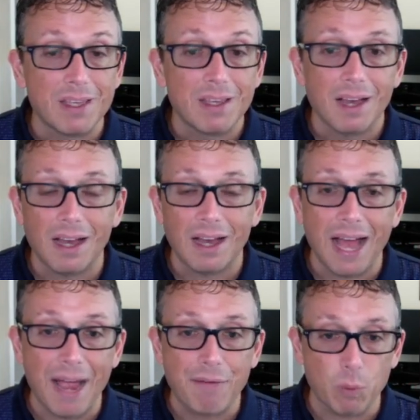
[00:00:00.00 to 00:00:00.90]
I
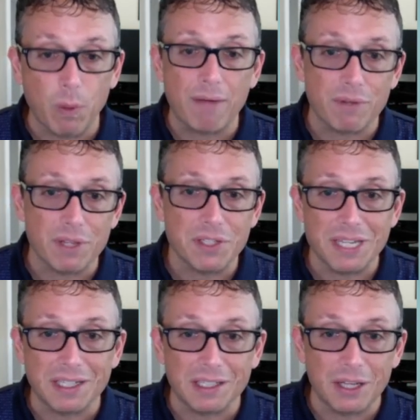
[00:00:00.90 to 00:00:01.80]
have to wait for this
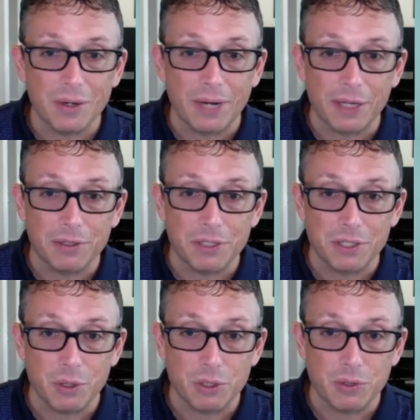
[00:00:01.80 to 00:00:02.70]
thing to load. I could
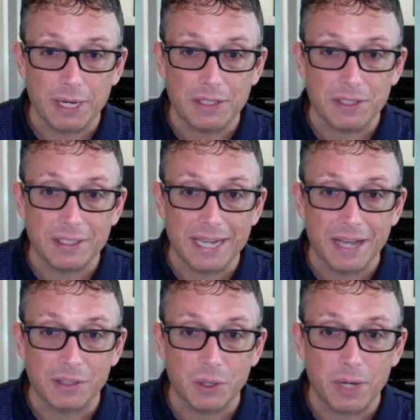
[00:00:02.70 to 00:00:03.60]
just go straight to the
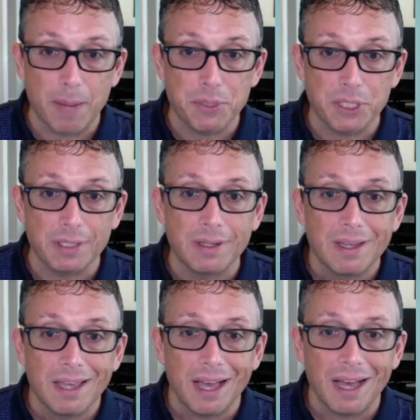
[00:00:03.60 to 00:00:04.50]
download option
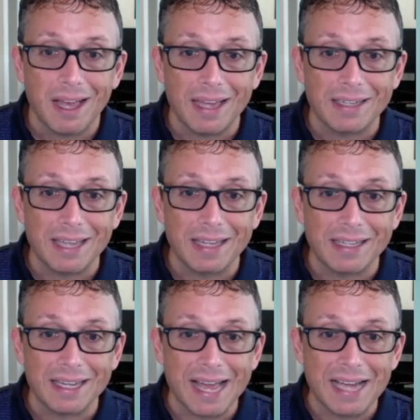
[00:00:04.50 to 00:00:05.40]
and
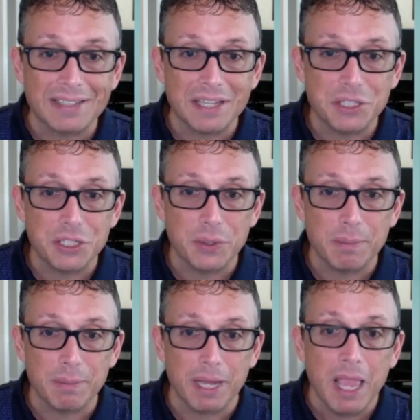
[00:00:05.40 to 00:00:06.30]
get access to
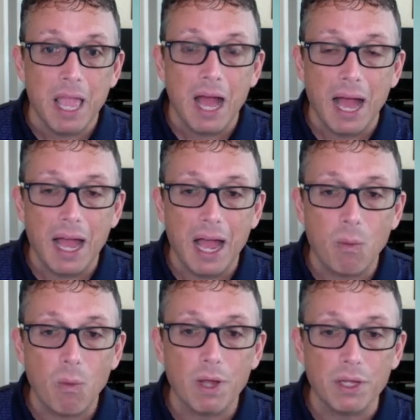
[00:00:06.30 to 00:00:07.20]
it. But I
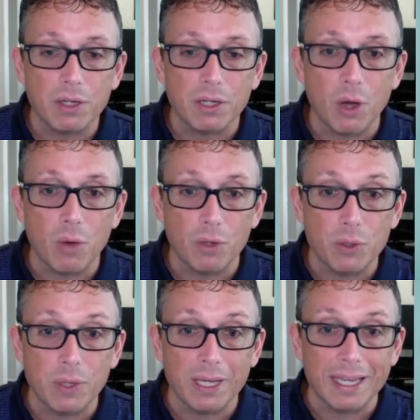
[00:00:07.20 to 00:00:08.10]
want you to know that
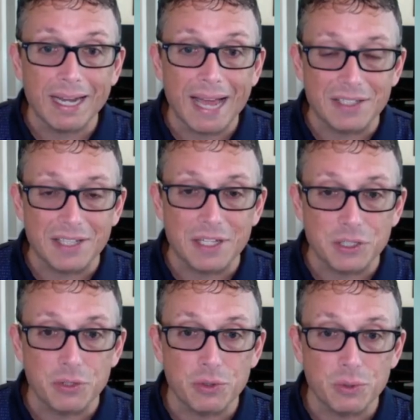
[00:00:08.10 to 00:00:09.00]
you can get access
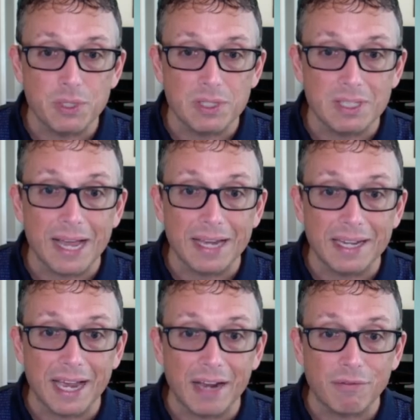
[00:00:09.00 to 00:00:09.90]
to the slide
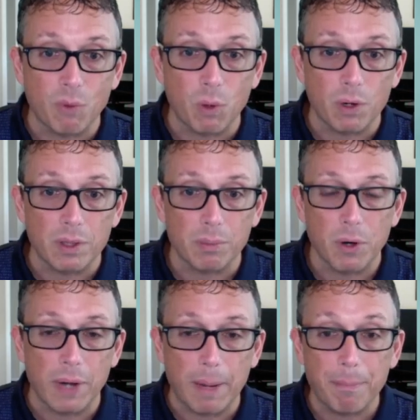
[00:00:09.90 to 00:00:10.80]
deck for the
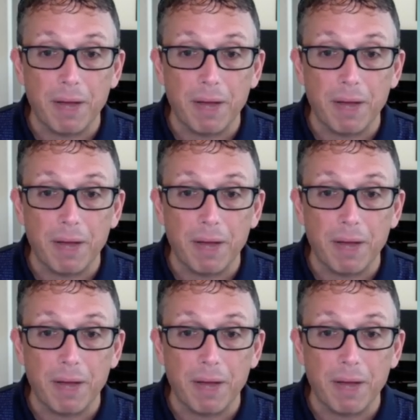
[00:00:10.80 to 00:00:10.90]
program.